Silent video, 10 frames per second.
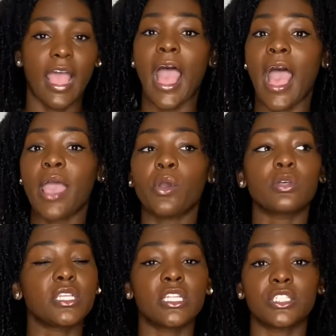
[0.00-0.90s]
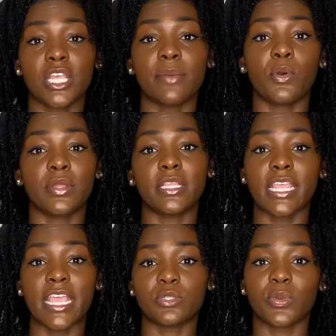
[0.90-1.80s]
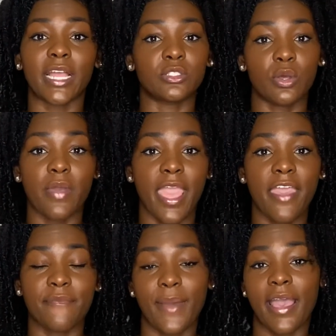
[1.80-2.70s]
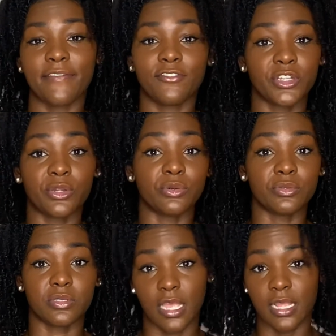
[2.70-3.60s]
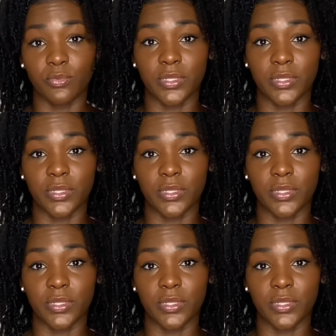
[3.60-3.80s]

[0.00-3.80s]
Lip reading: I go to the gym on the days where I don't have my four-year-old son.